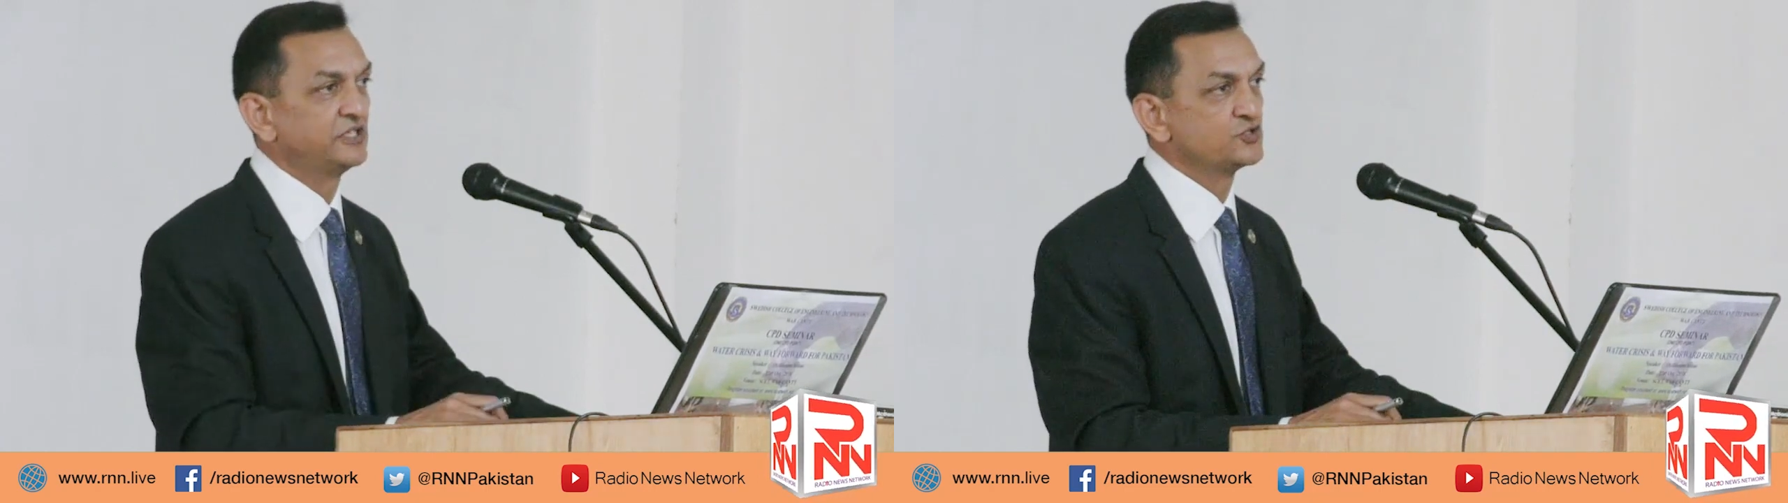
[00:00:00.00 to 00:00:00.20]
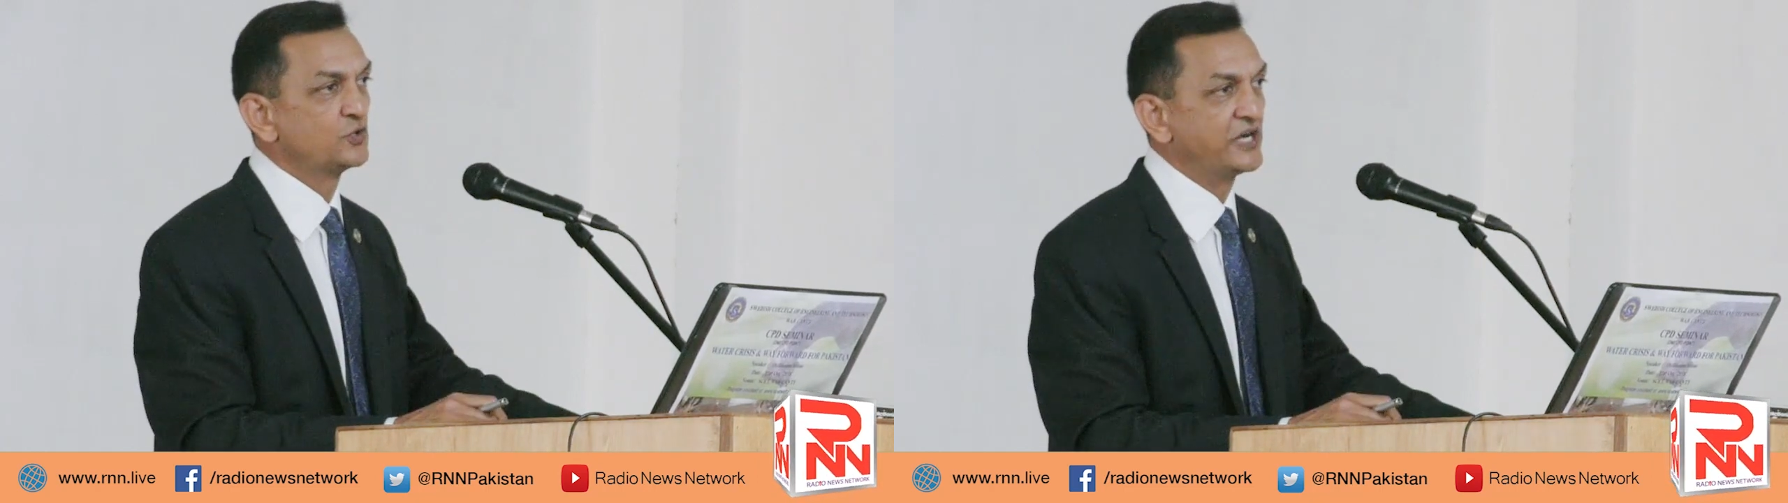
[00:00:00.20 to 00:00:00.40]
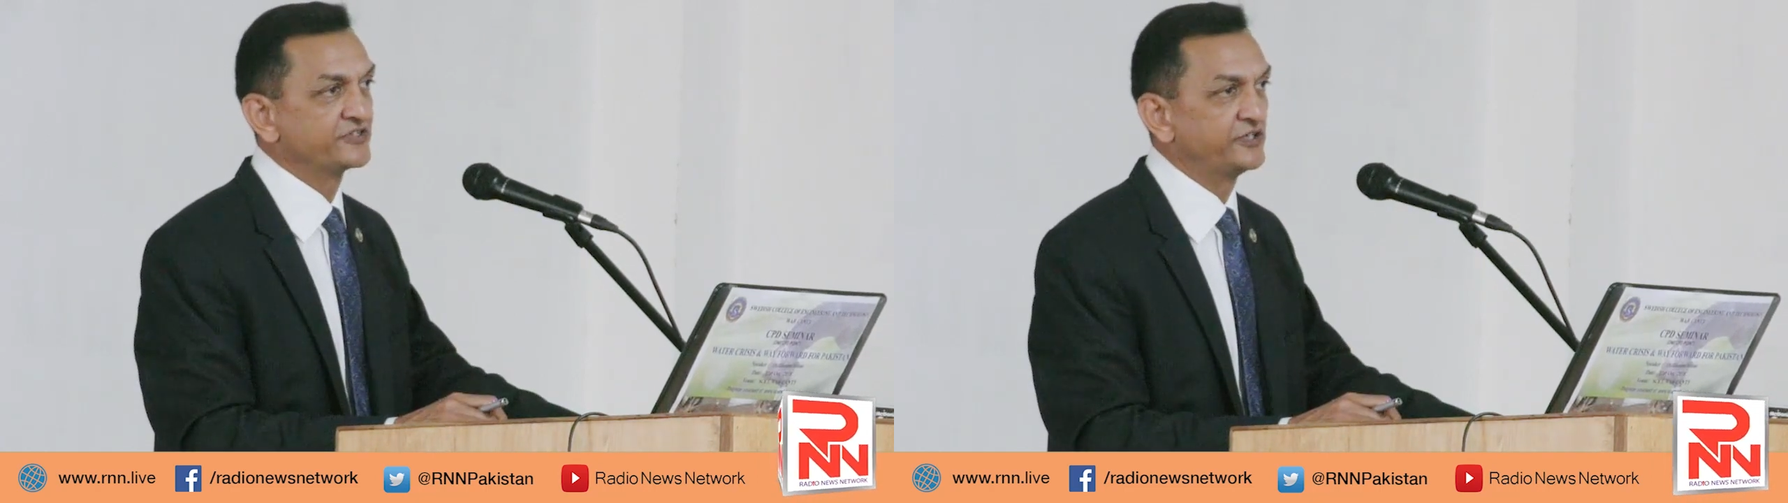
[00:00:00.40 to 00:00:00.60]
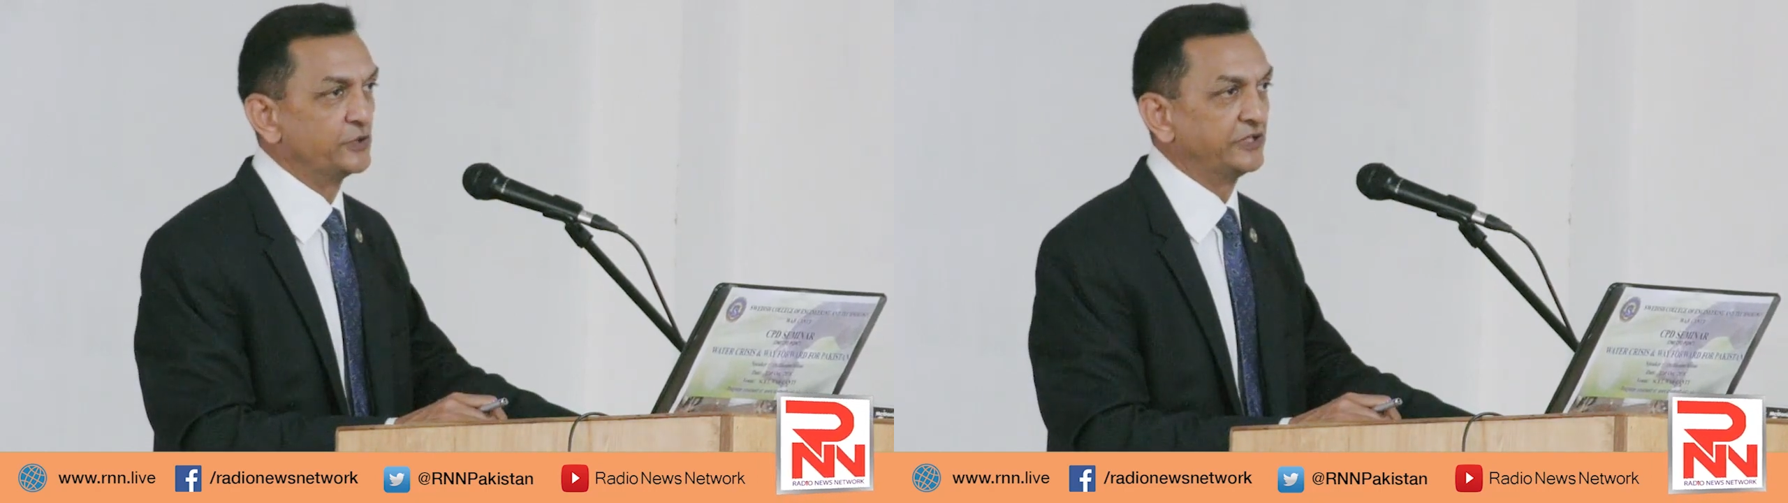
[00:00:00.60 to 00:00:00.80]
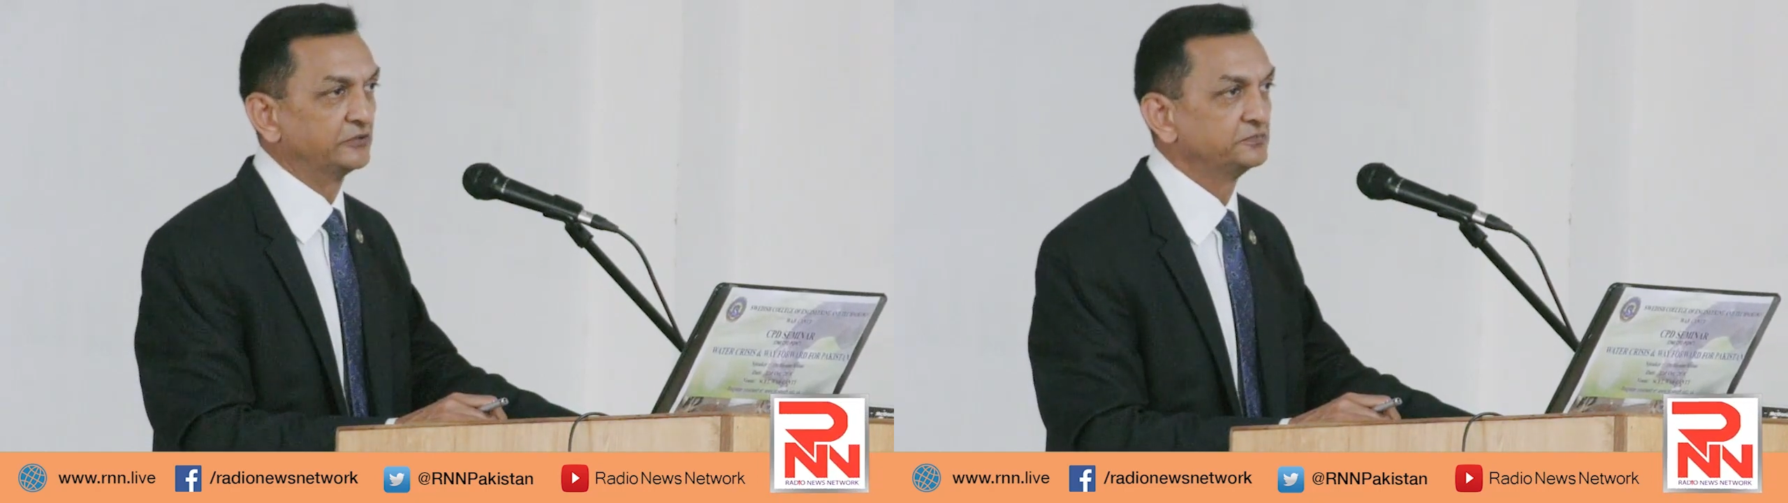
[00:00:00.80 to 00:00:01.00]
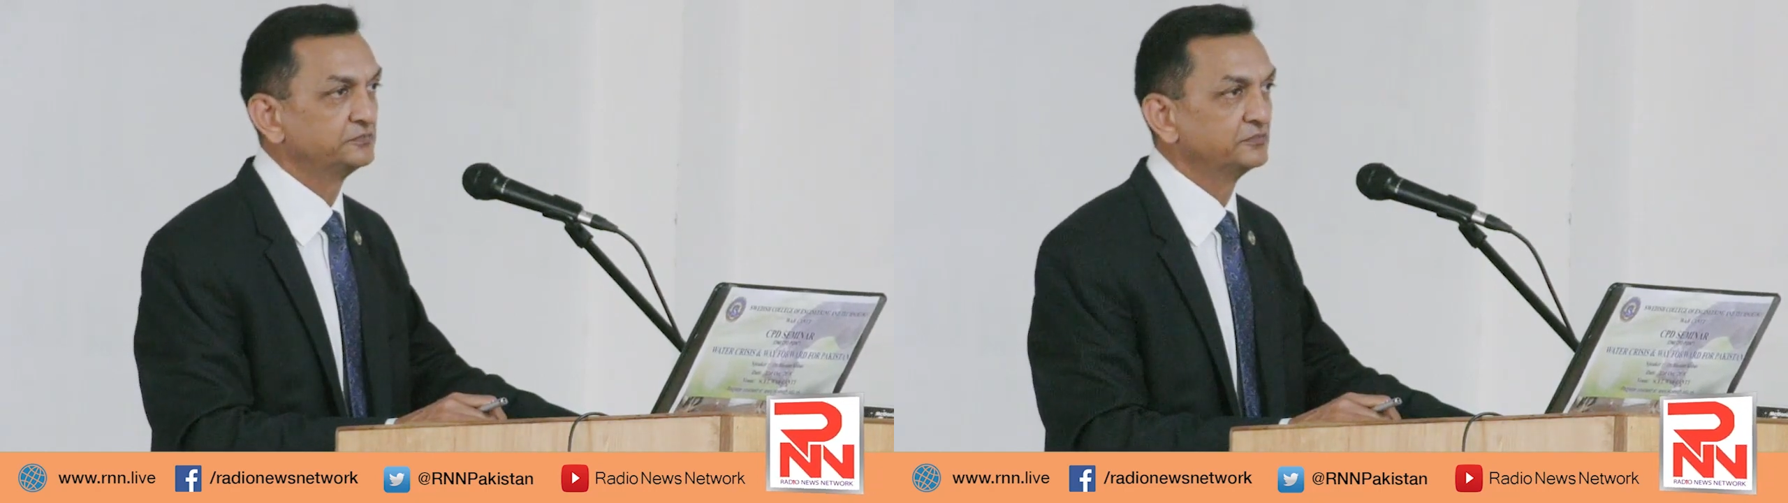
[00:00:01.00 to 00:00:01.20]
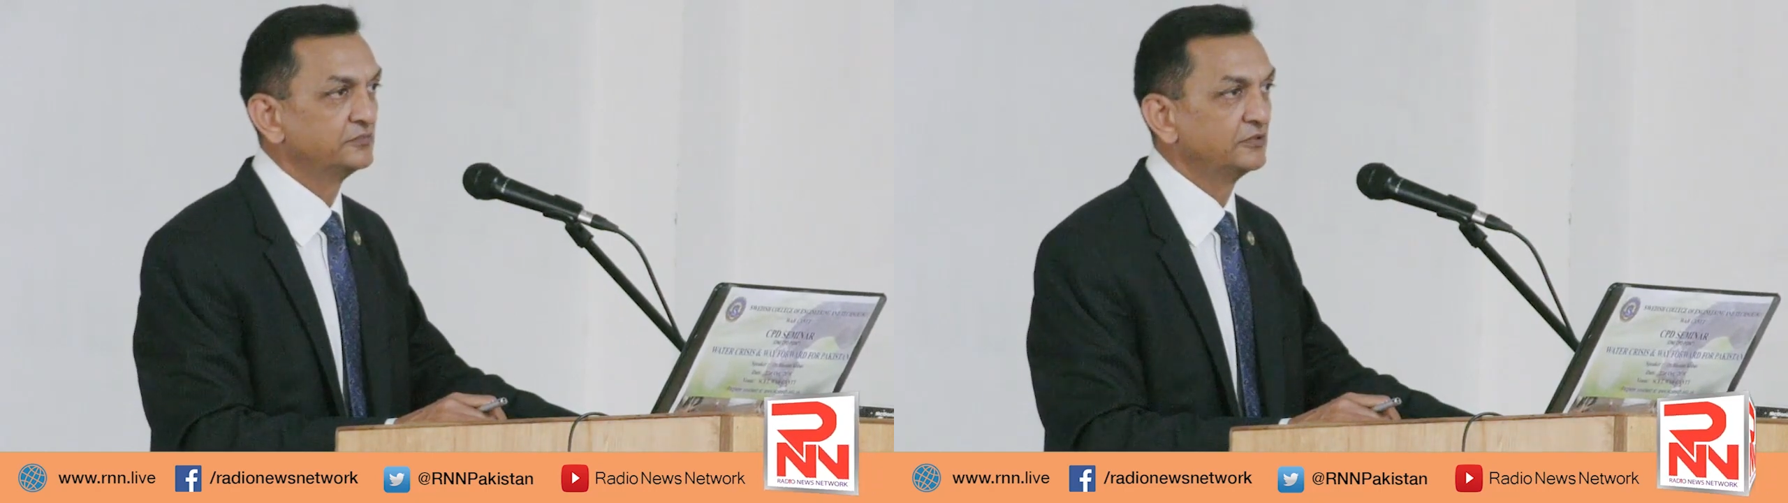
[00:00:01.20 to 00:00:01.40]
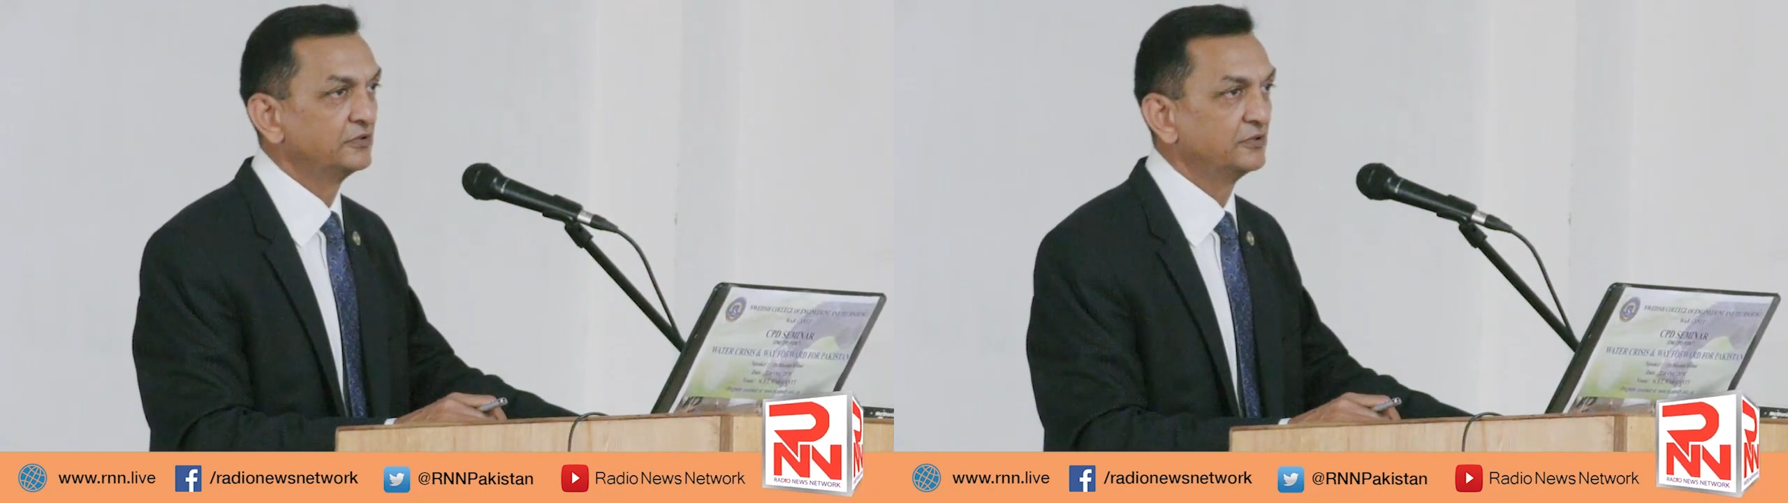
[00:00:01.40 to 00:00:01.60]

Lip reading: that you guys are doing.